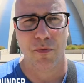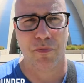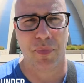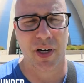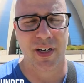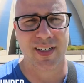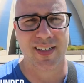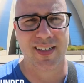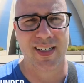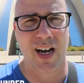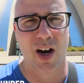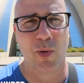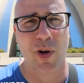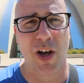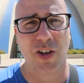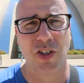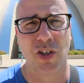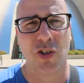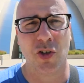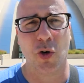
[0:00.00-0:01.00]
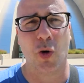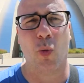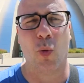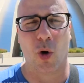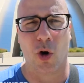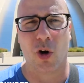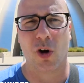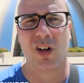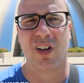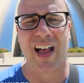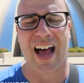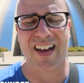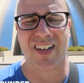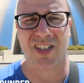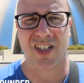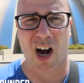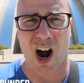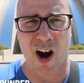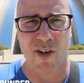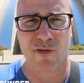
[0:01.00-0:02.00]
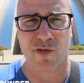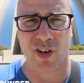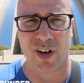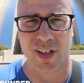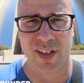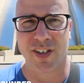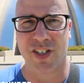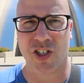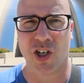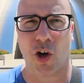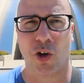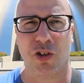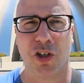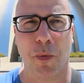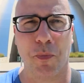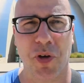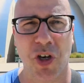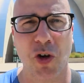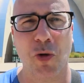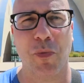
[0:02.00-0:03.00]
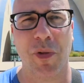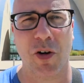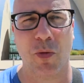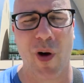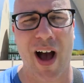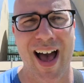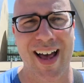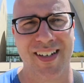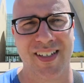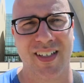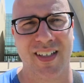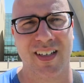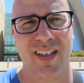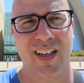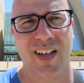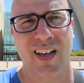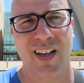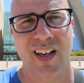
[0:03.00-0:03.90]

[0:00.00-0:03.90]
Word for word: But uh, we also do a world-class conference that's called Compute Midwest.